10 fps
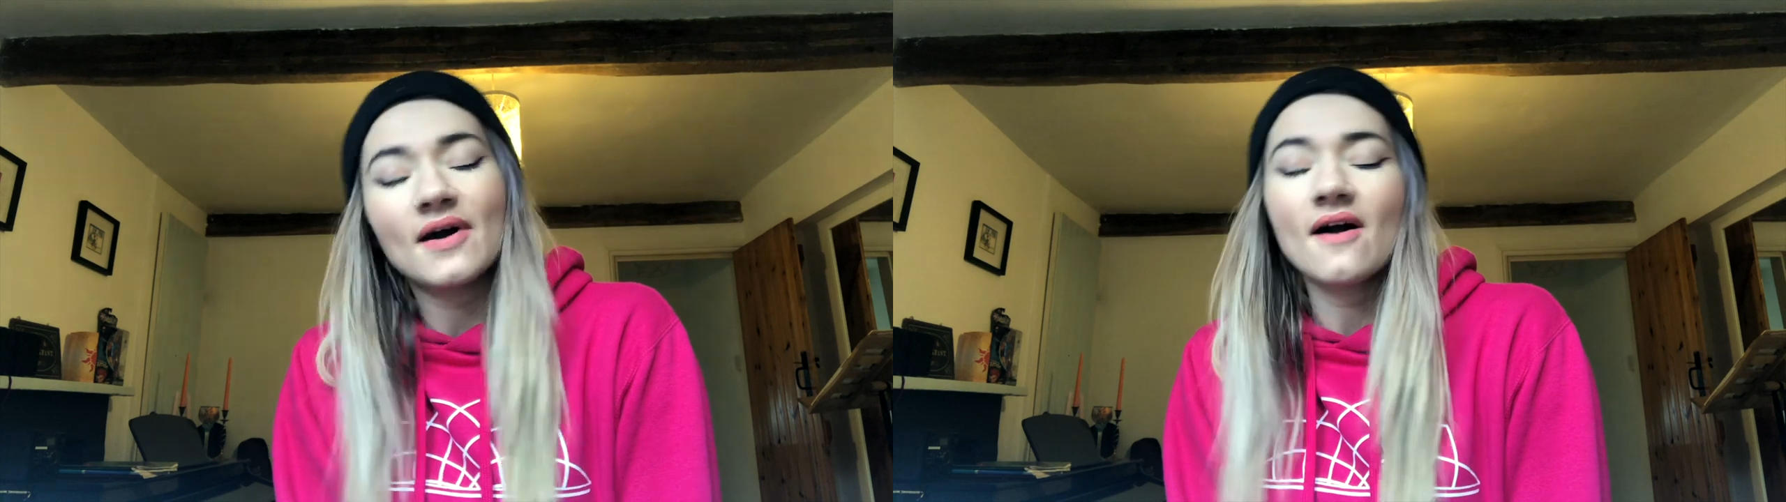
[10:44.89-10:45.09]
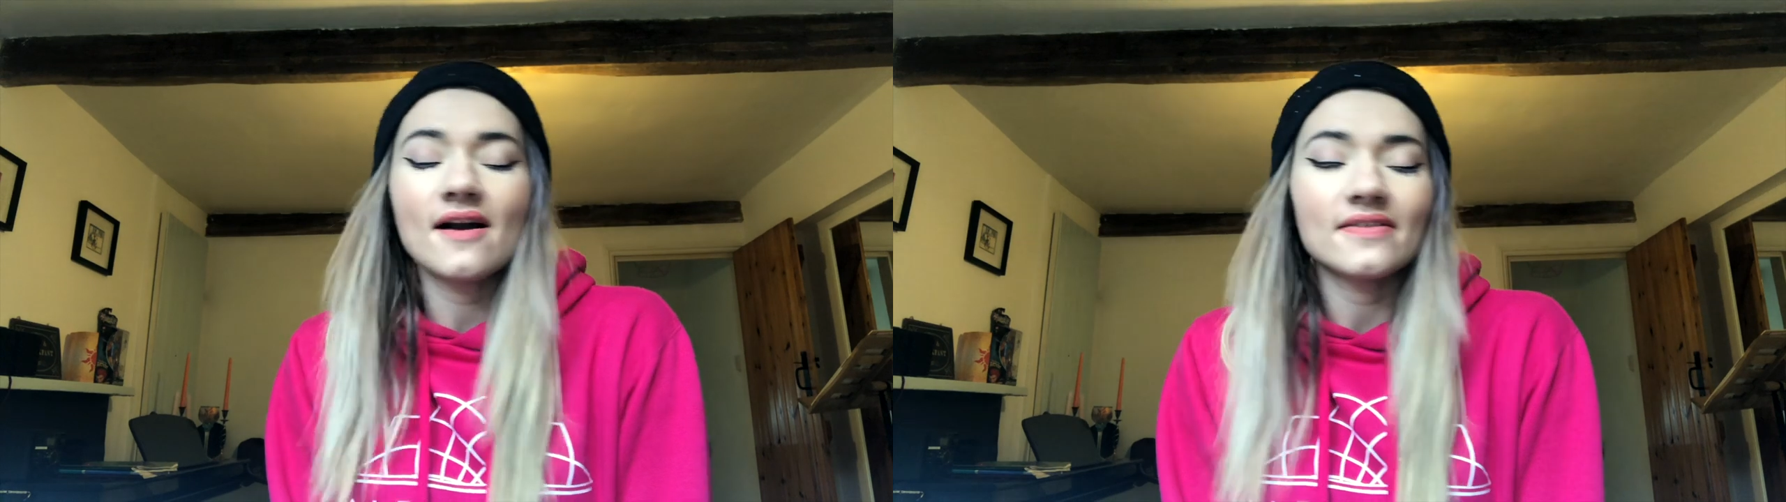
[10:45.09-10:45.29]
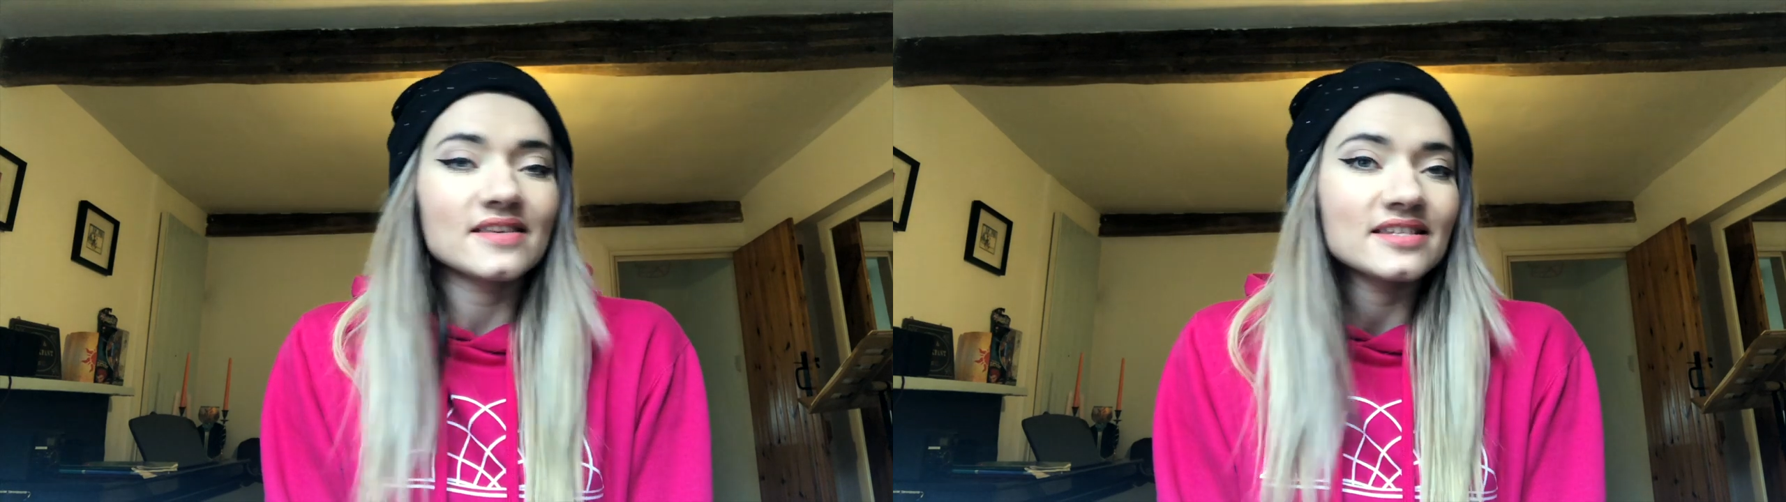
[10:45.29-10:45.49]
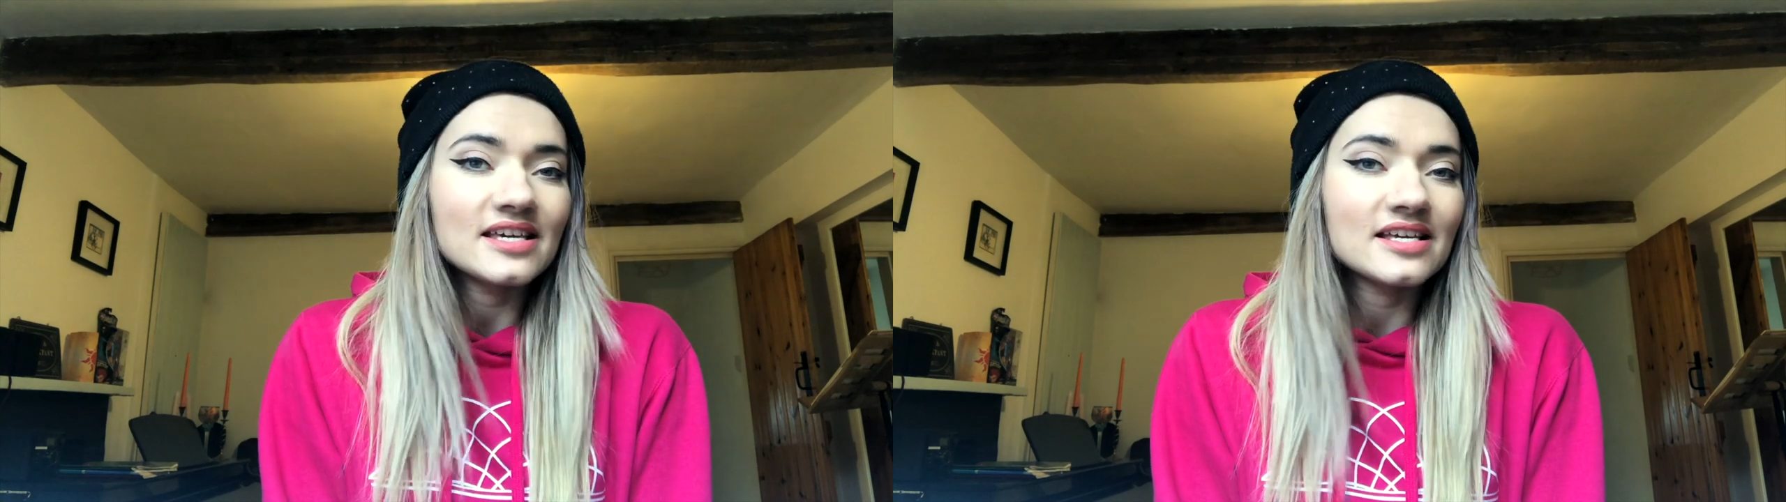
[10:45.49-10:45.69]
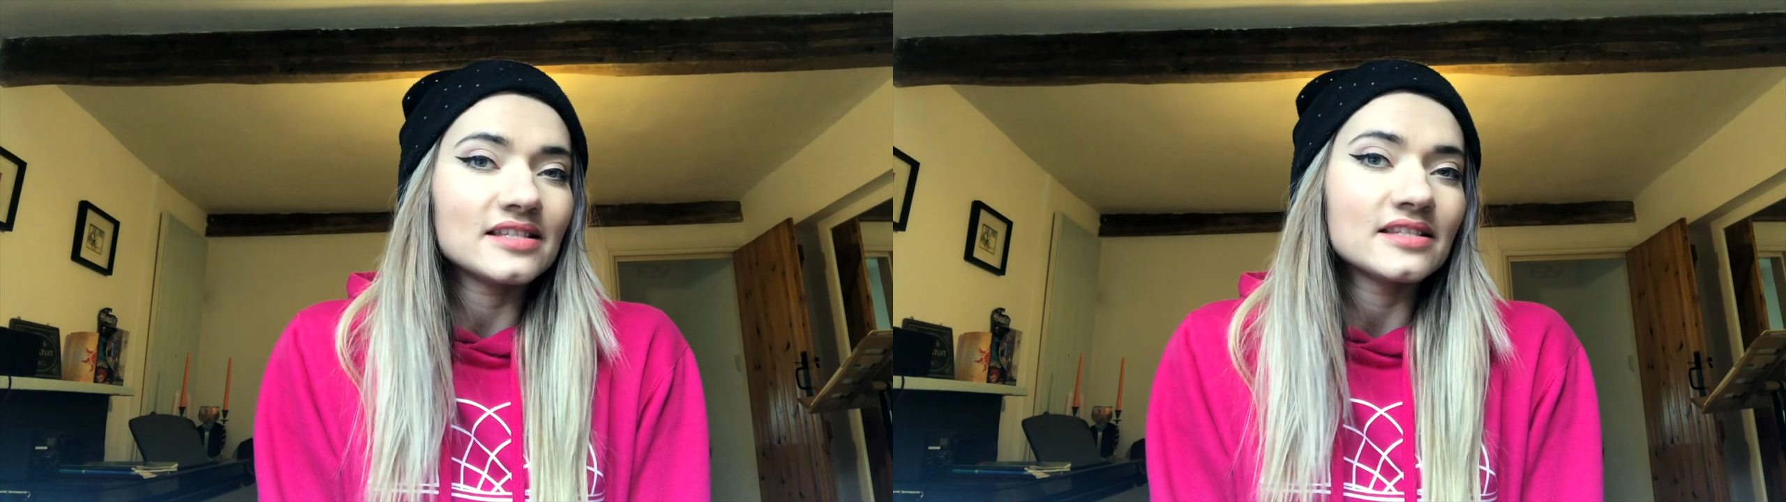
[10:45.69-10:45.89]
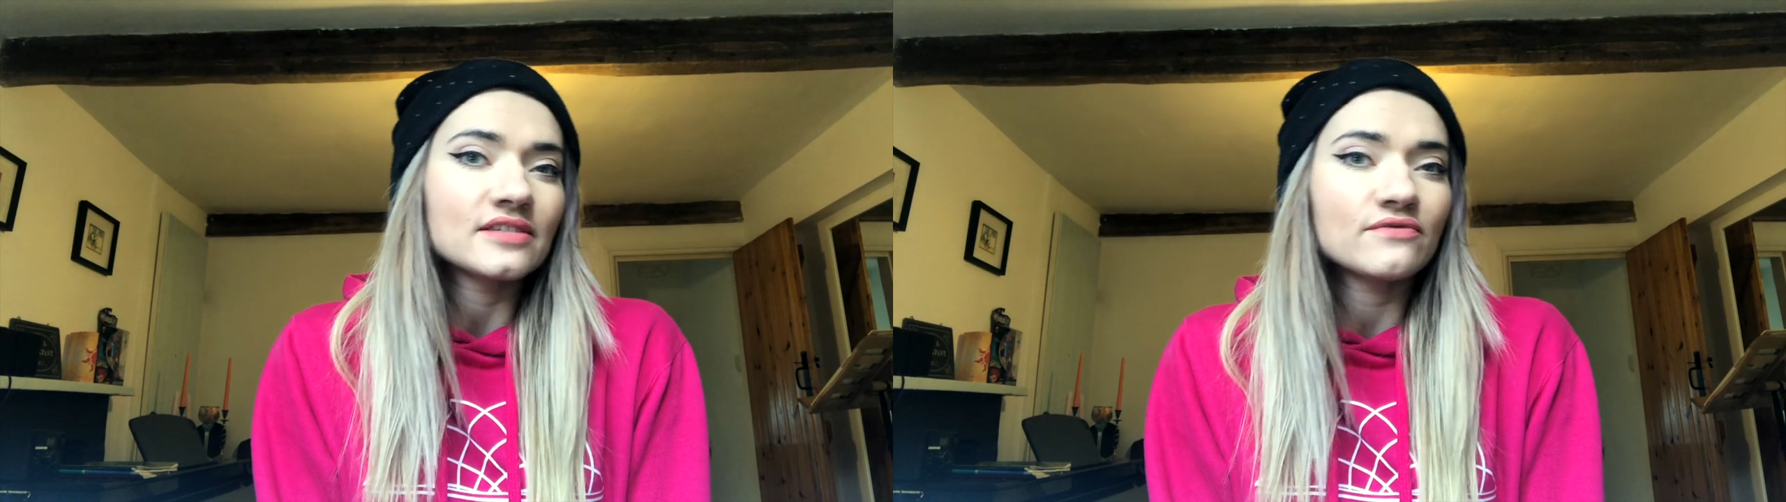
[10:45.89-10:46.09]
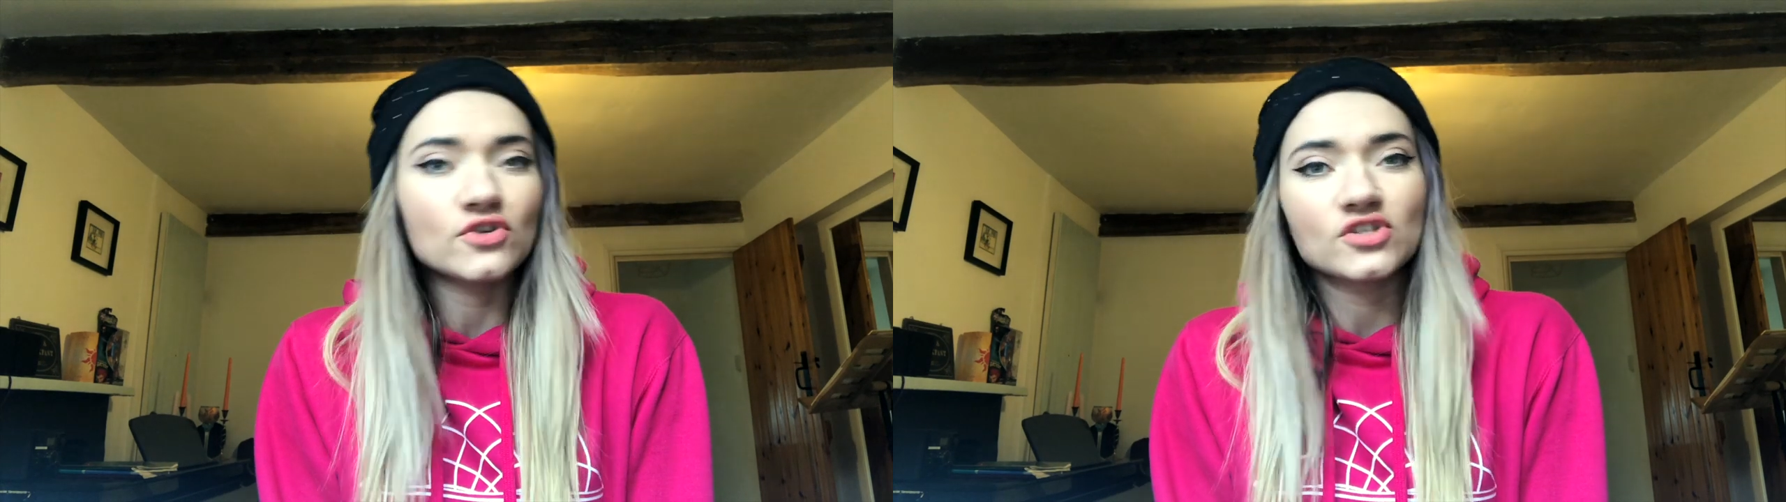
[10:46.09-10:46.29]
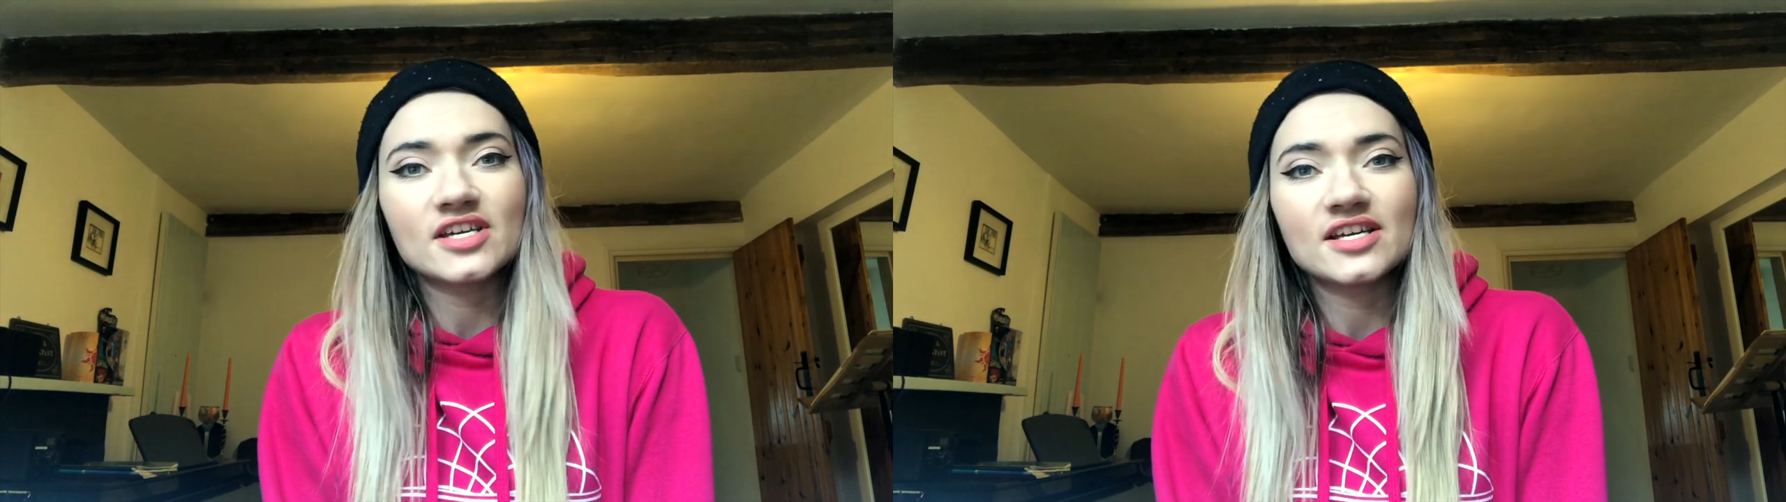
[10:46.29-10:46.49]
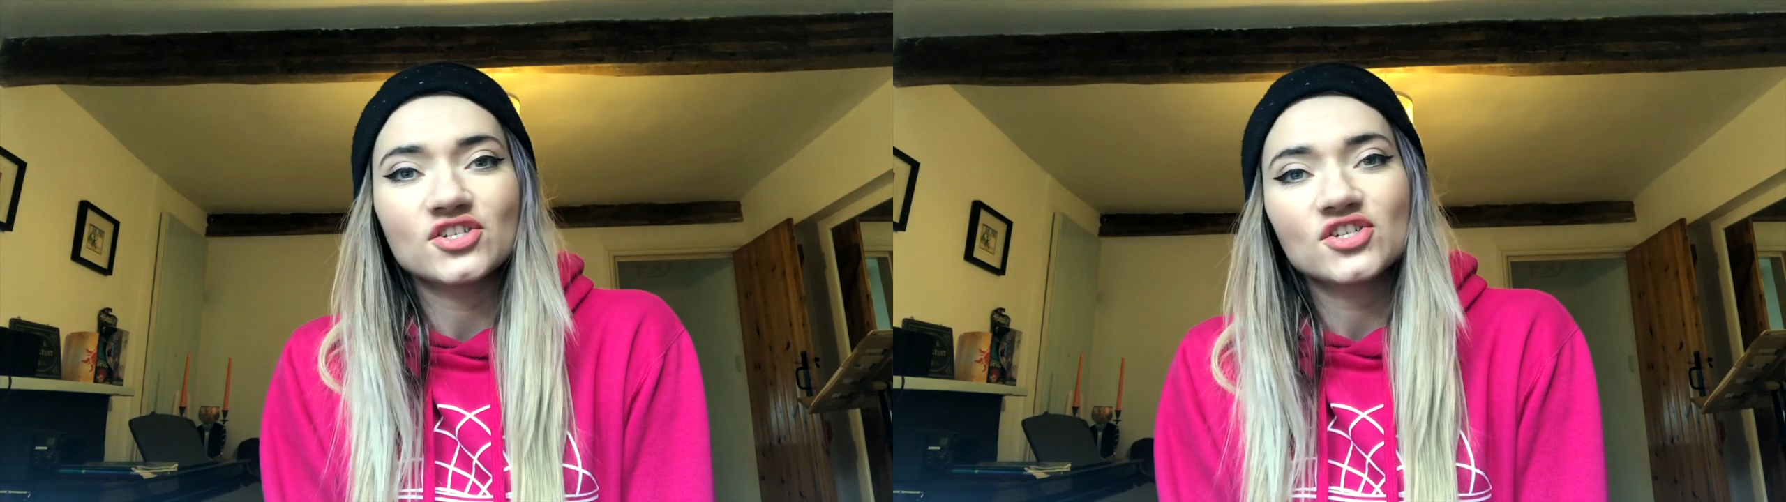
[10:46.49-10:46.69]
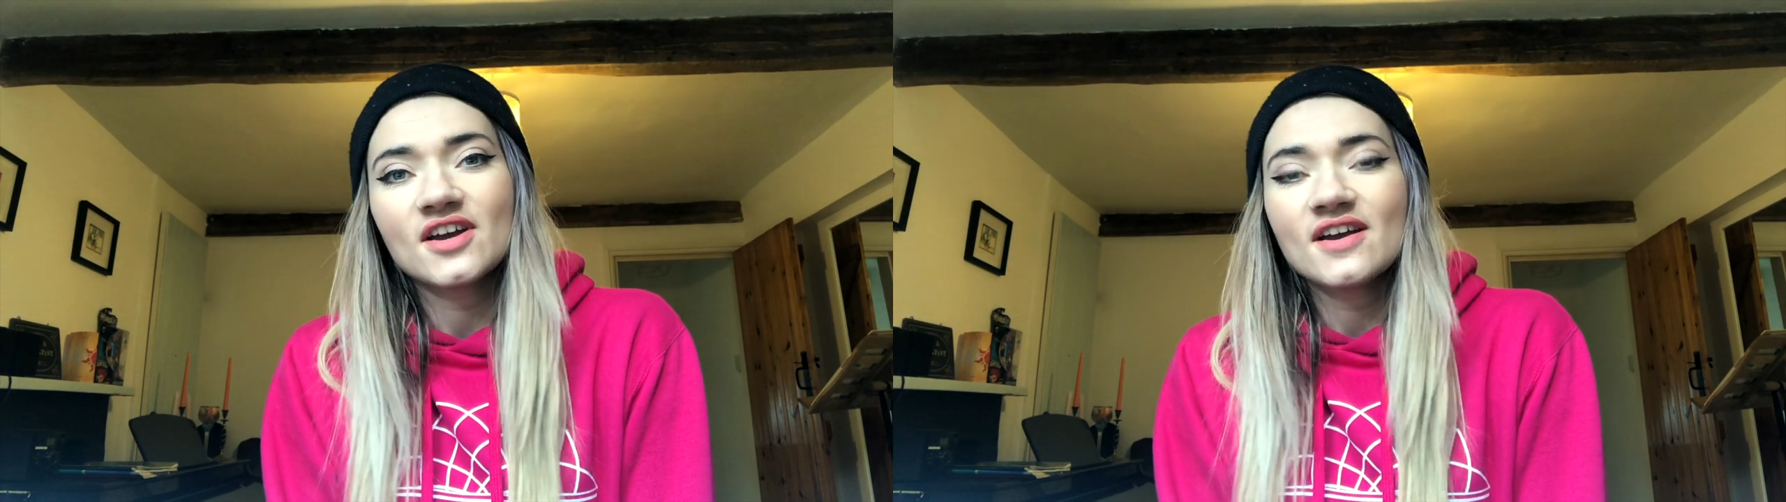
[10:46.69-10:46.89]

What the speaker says: behind the scenes footage,